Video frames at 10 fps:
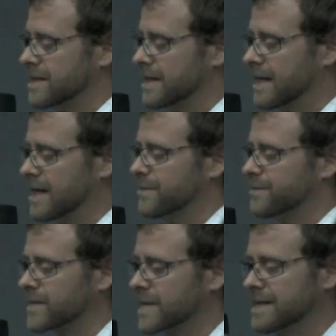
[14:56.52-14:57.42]

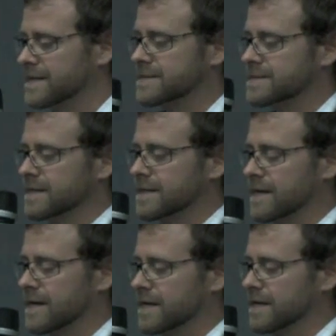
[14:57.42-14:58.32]
Um, and
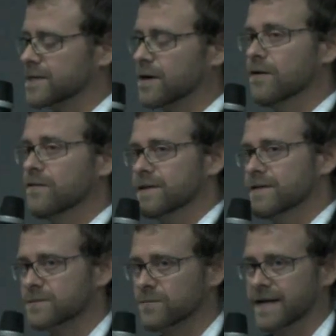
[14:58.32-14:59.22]
uh, so hopefully
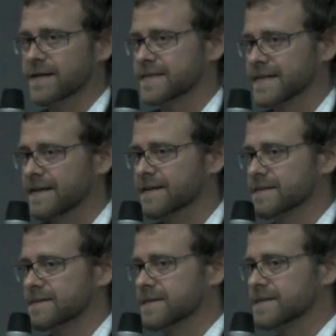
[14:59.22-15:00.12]
this will act as a
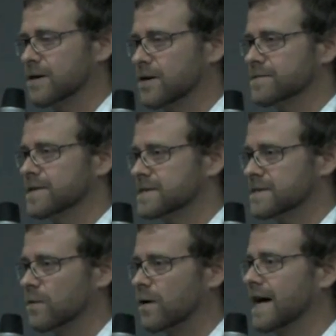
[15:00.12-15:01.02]
catalyst. There's no
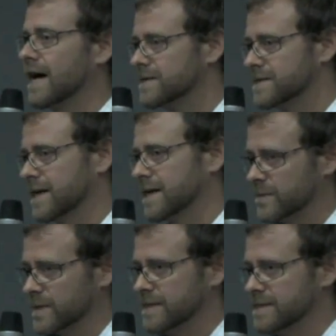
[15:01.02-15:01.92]
reason why other
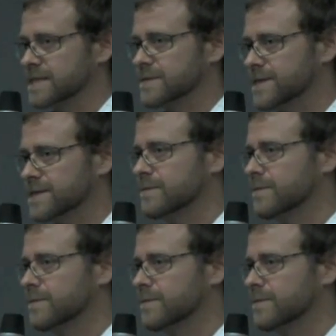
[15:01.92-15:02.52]
DHBs, especially